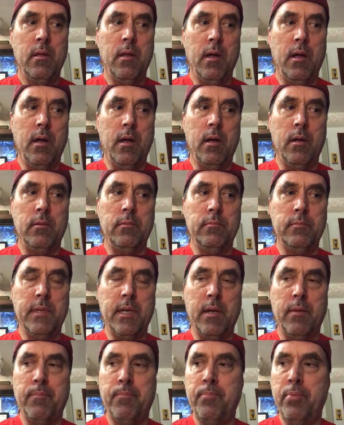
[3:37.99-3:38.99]
uh,
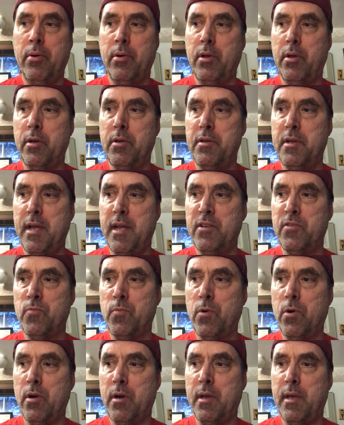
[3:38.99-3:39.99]
you know, put a good day's
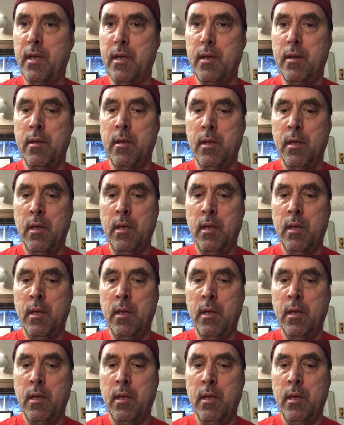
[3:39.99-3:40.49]
work in.